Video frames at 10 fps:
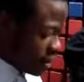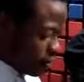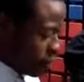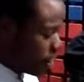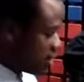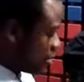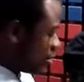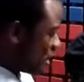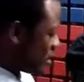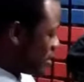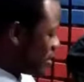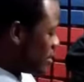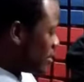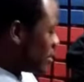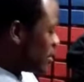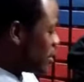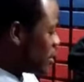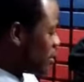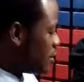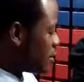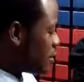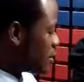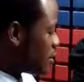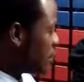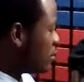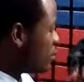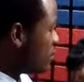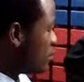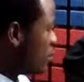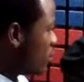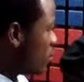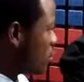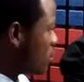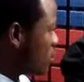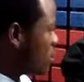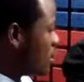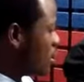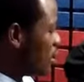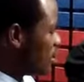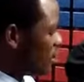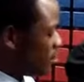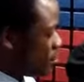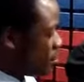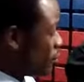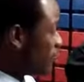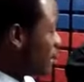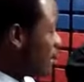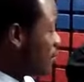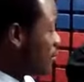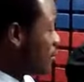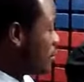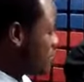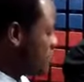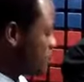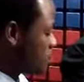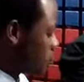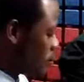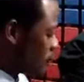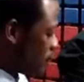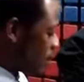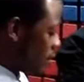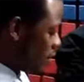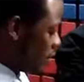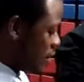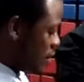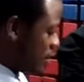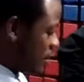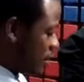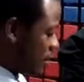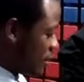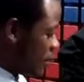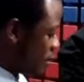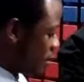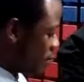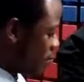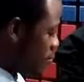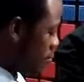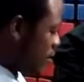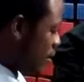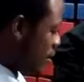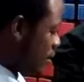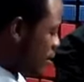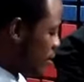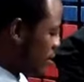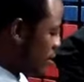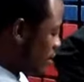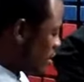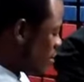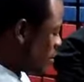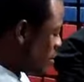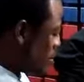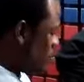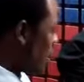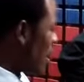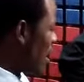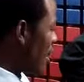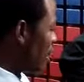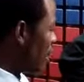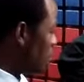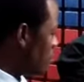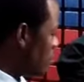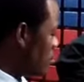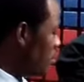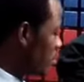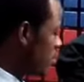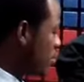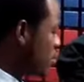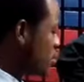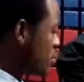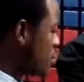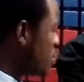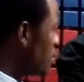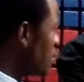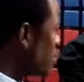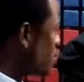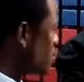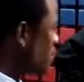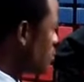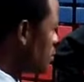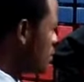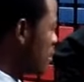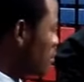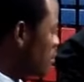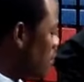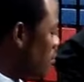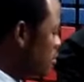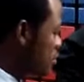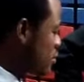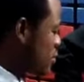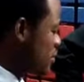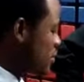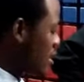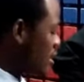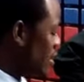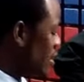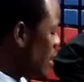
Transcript: What exactly is the way forward? Before now, even the the chairman of the PACAC, of the Presidential Advisory Committee Against Corruption, led by Professor Zesagi,